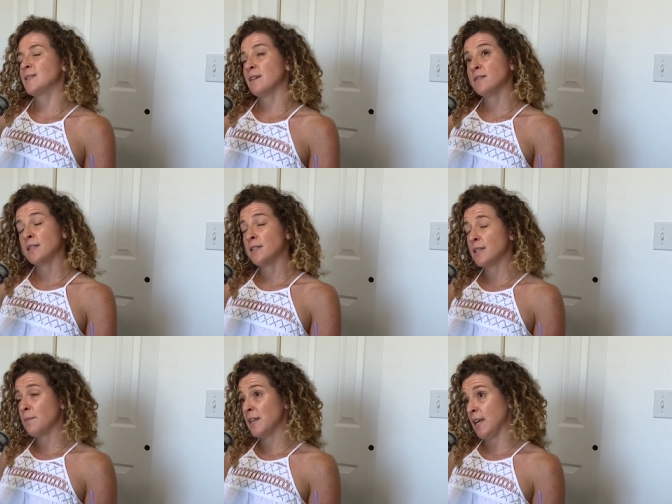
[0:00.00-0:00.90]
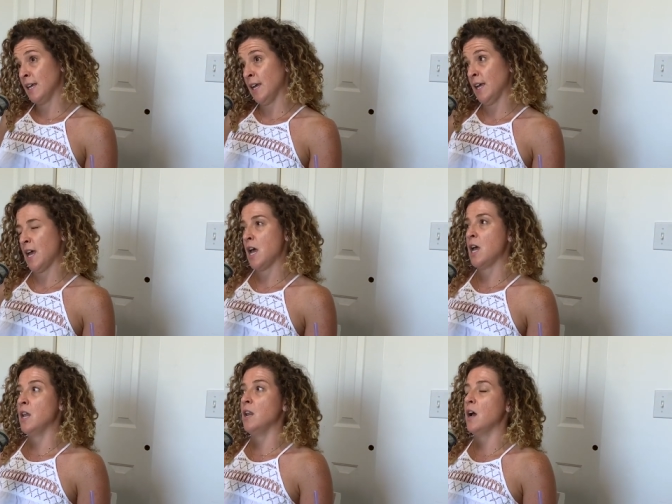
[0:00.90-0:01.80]
sounds intimidating.
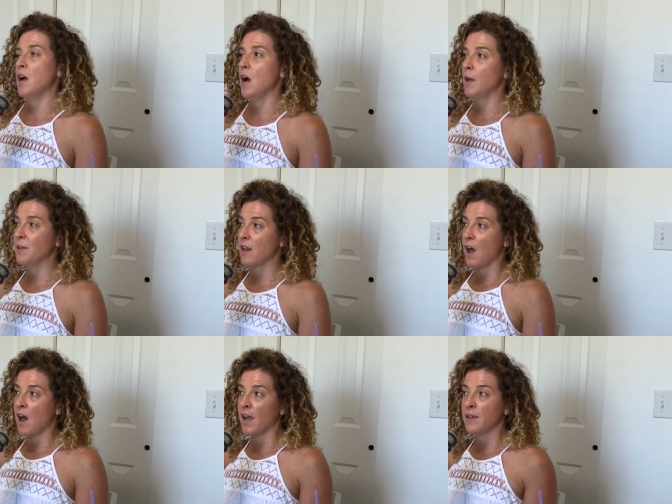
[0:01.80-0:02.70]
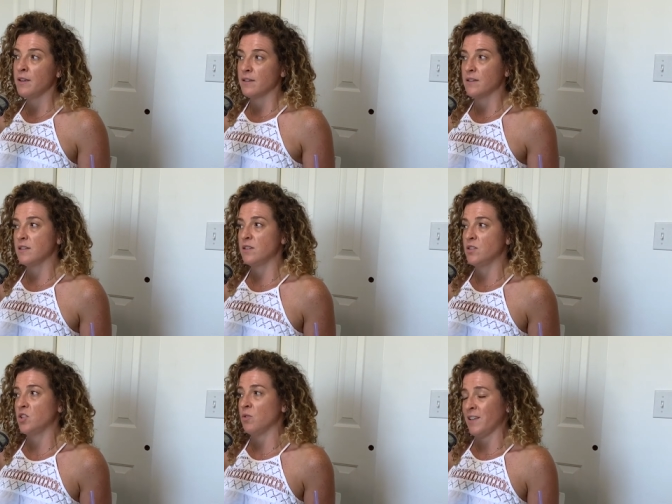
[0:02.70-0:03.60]
And I mean, I
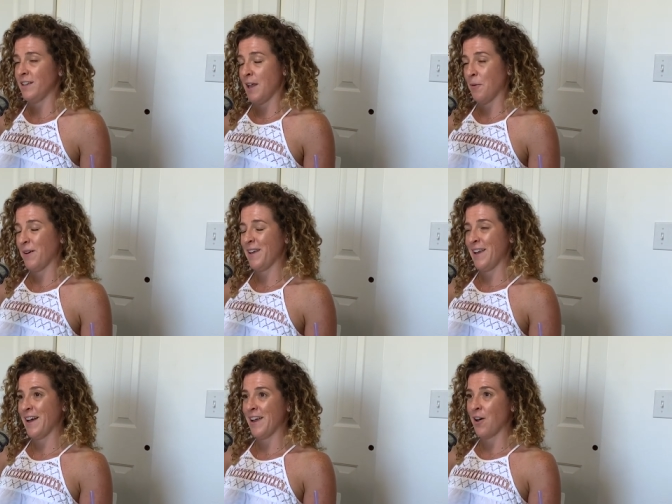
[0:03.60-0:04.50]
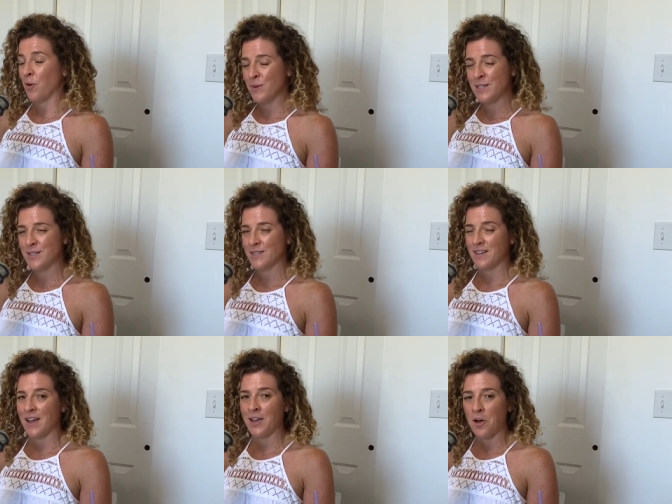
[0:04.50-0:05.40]
don't like networking. I always
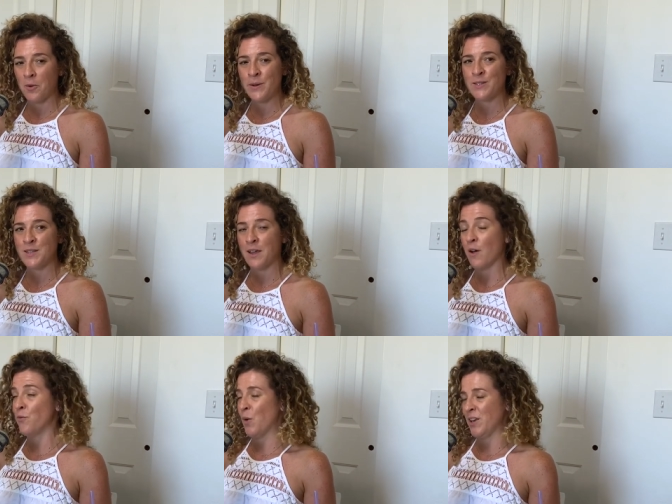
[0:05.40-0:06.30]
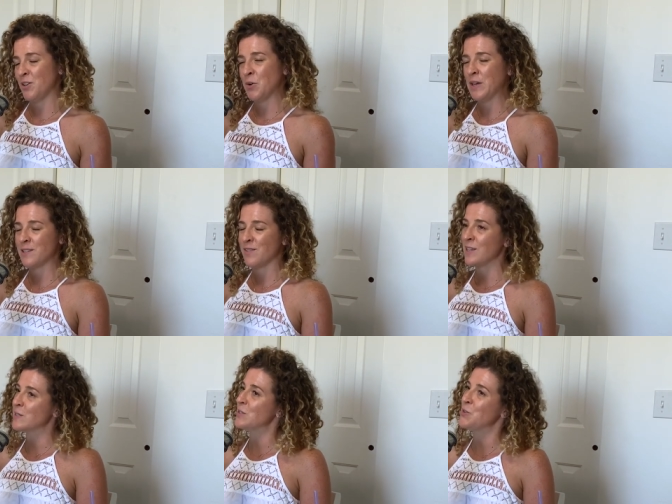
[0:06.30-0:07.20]
I always like avoided going to
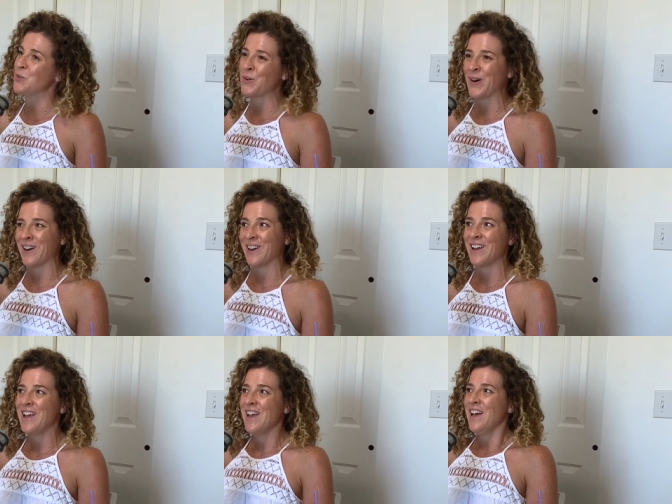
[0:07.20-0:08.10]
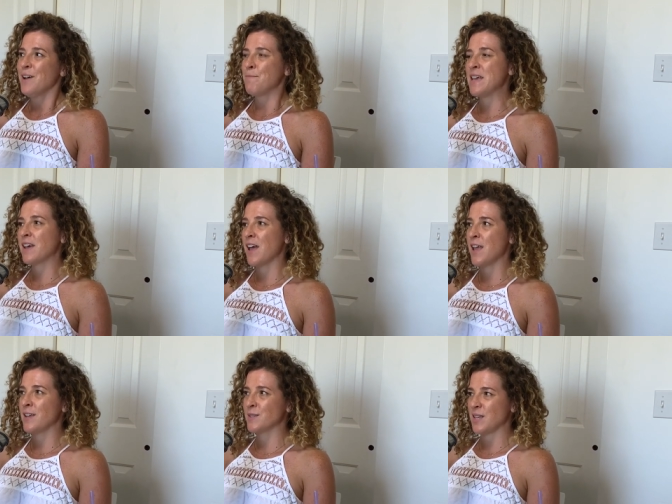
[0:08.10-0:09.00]
things in New York
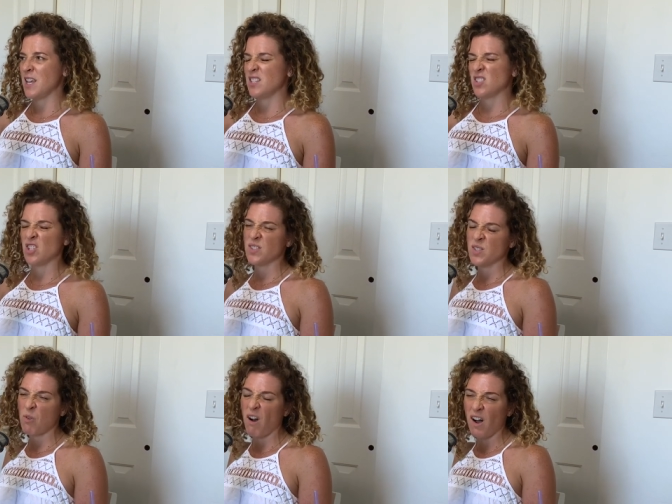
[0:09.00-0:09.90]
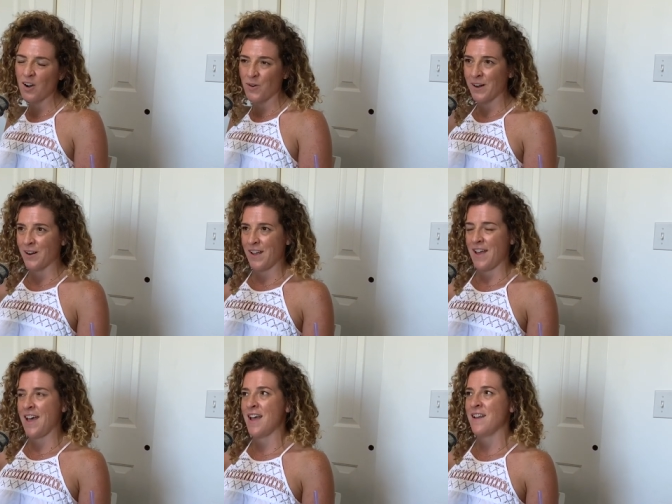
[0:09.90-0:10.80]
because it's just so awkward.
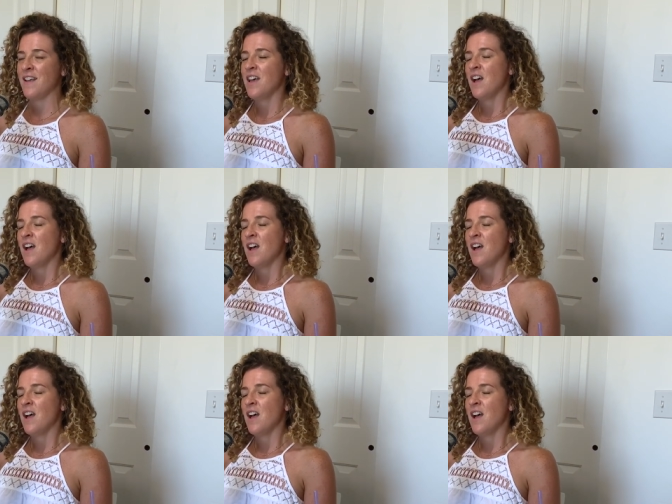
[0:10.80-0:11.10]
And